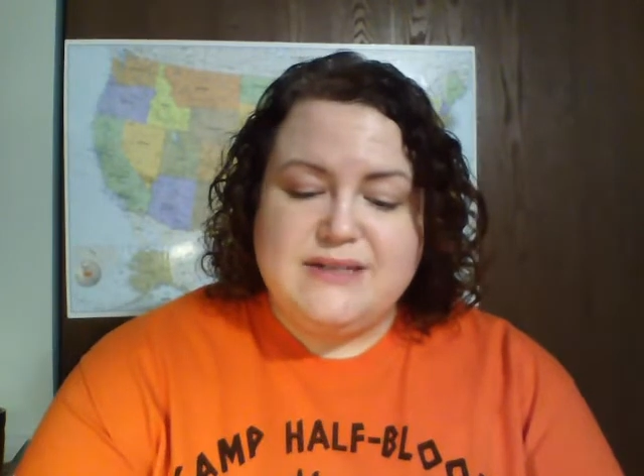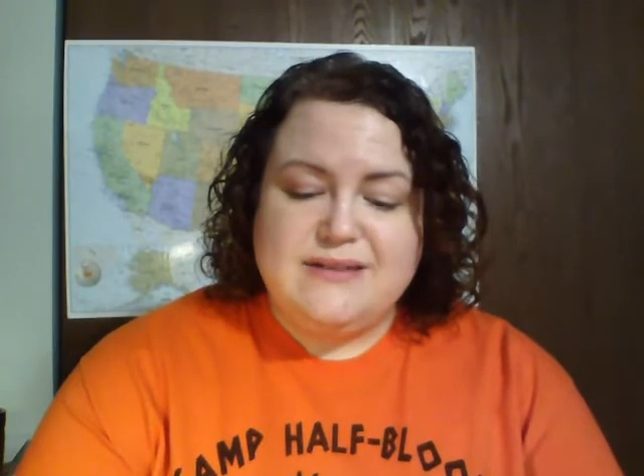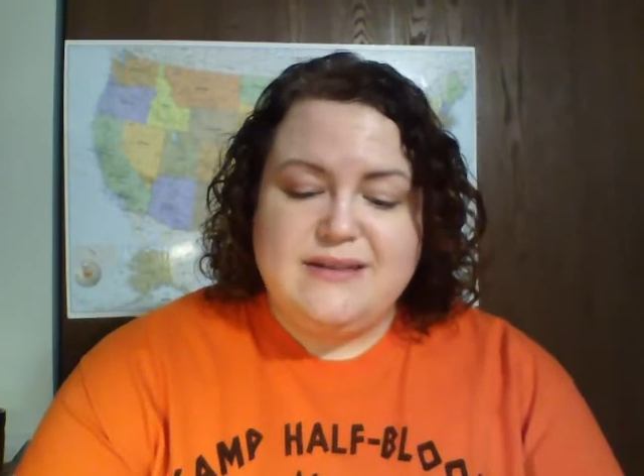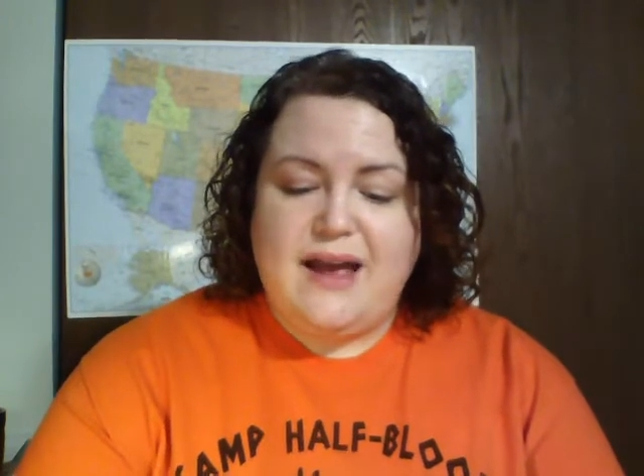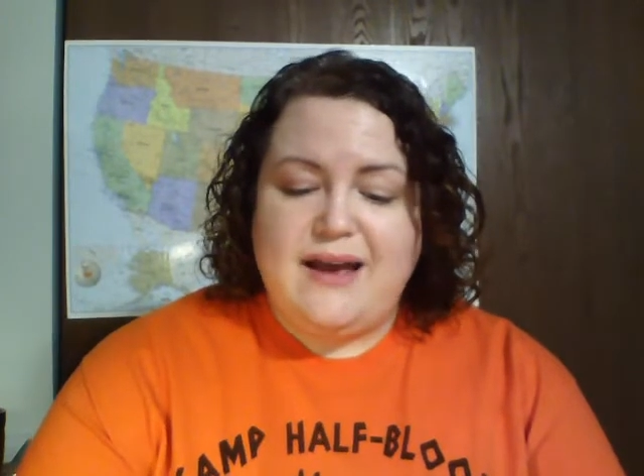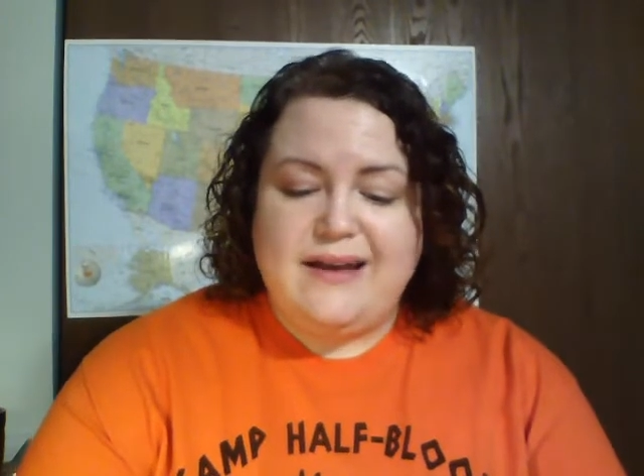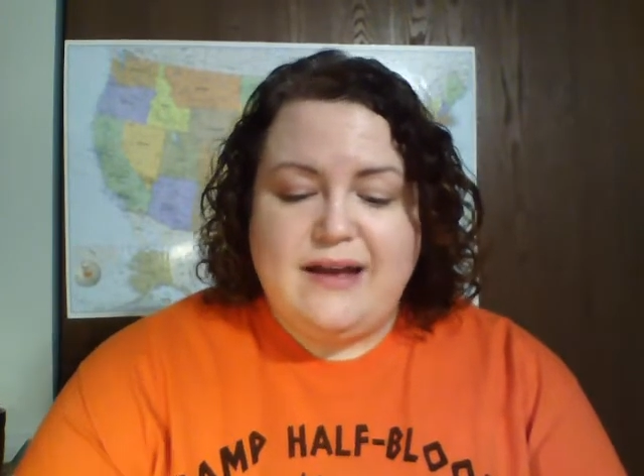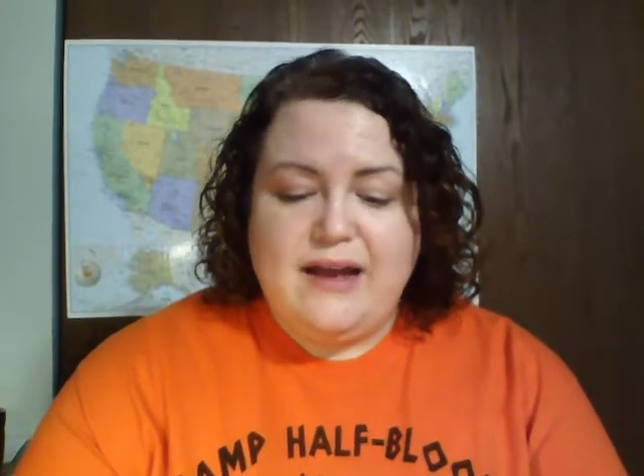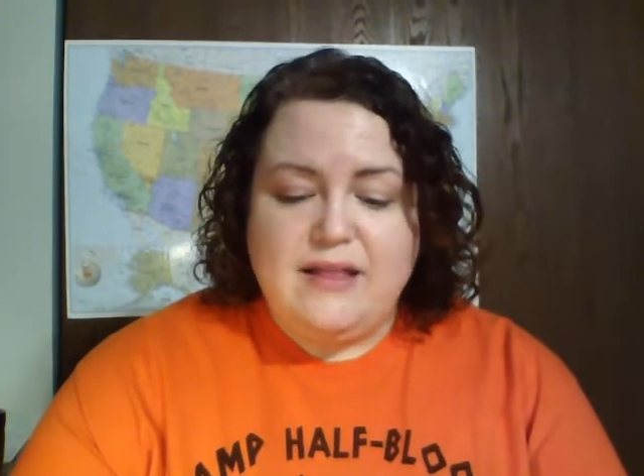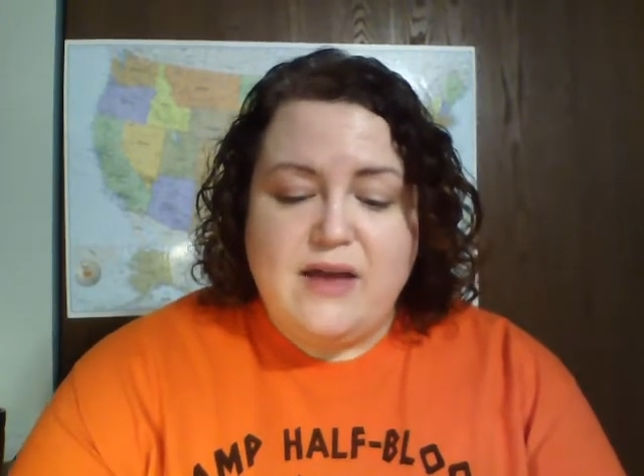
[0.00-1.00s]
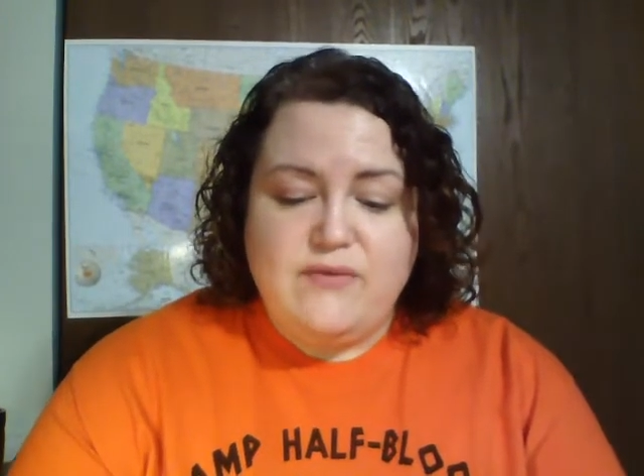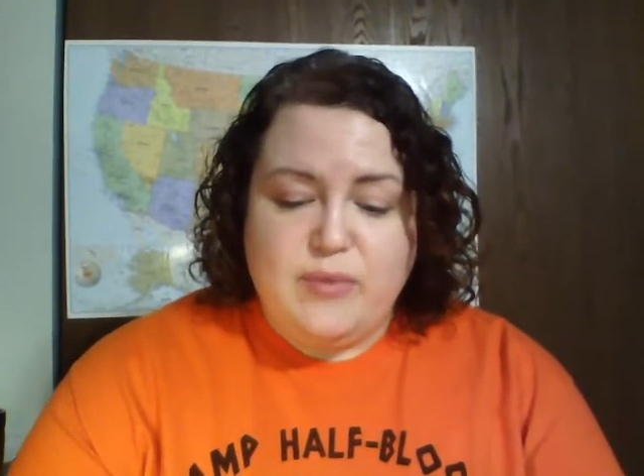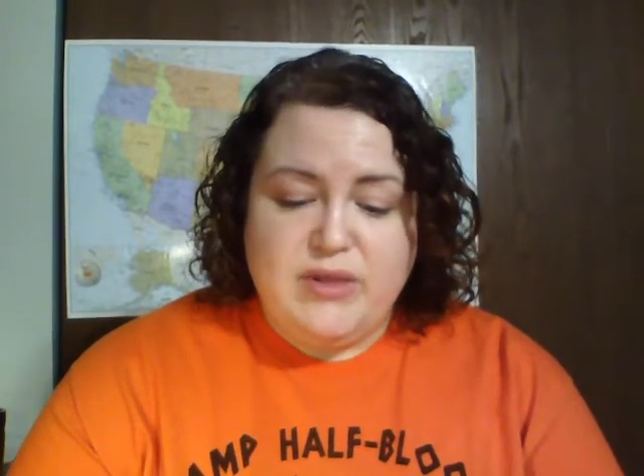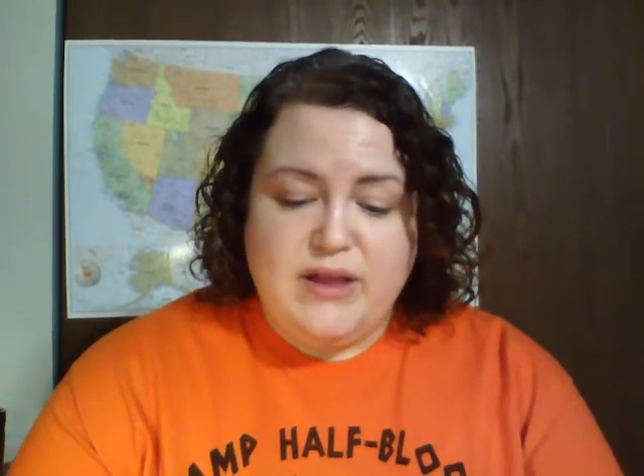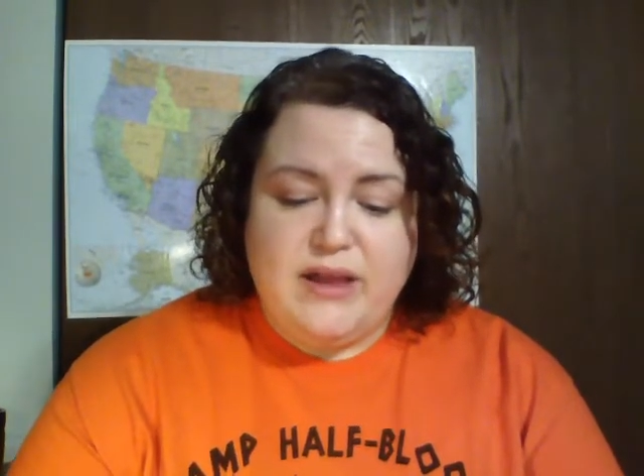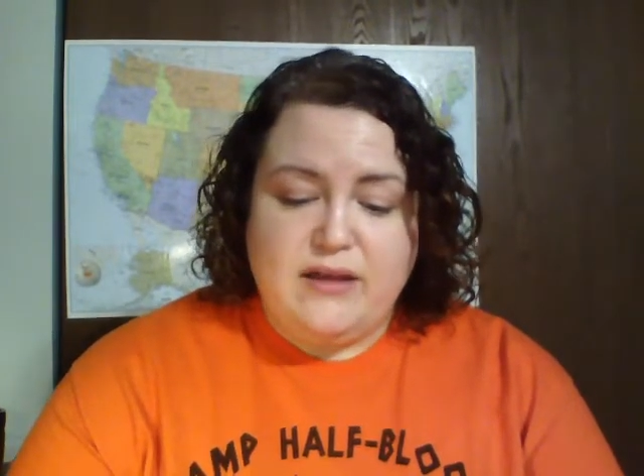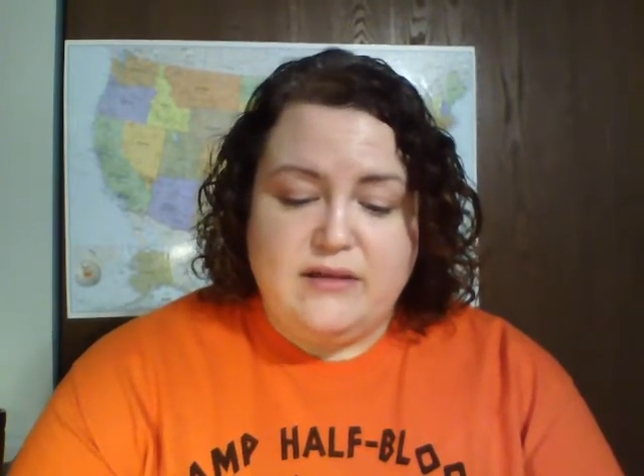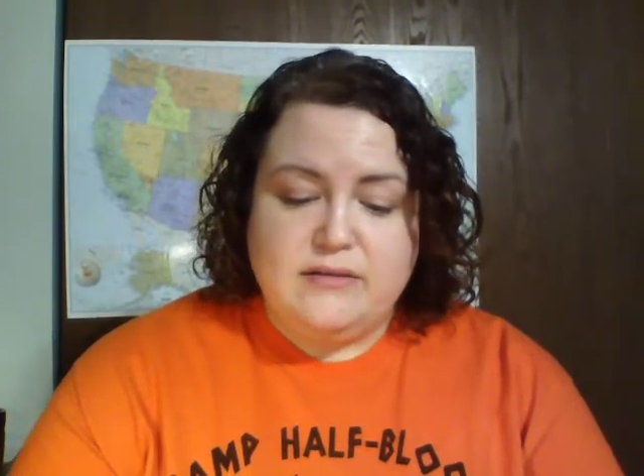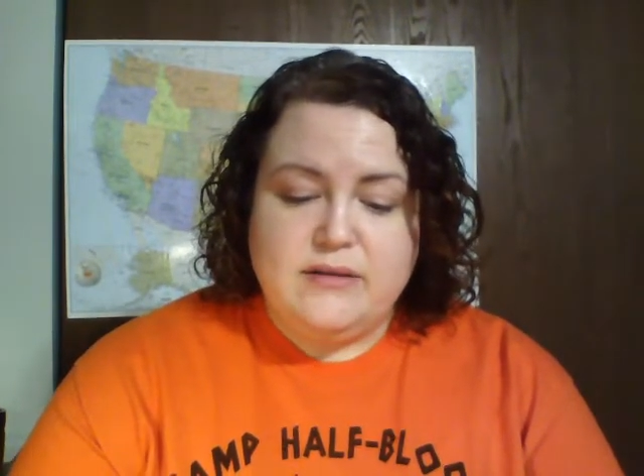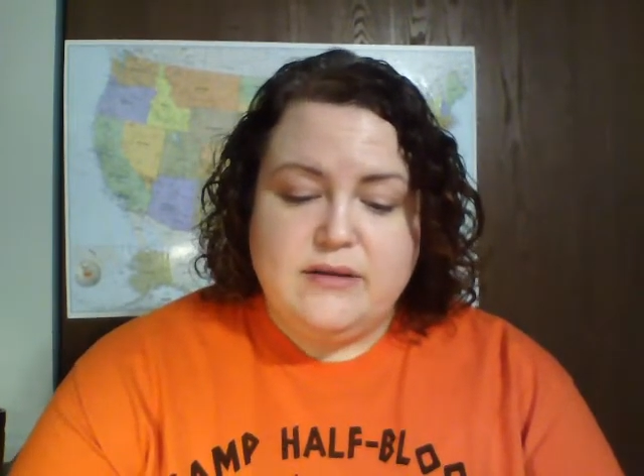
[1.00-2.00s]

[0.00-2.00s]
Yeah, I love the plan.